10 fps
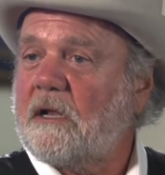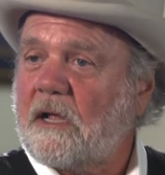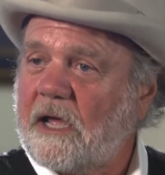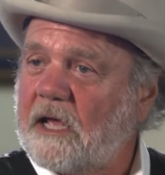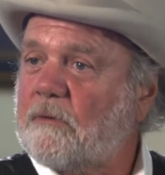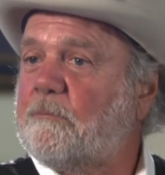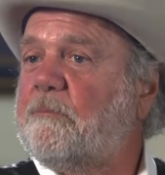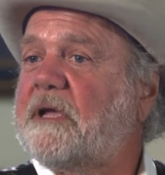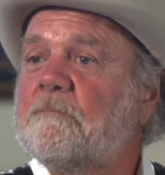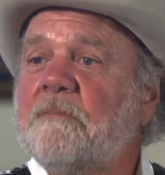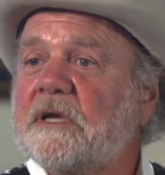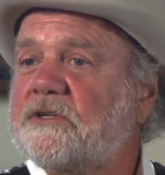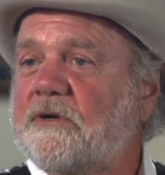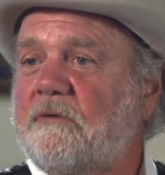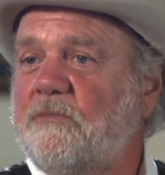I had a big
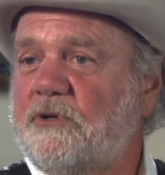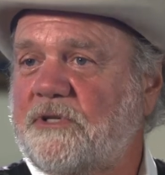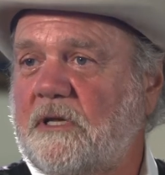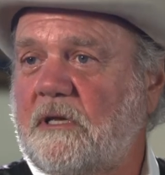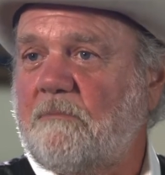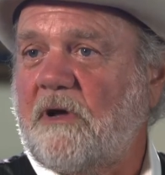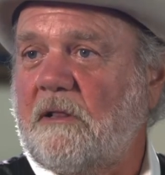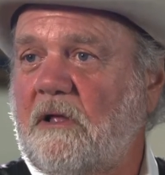mixture of music in my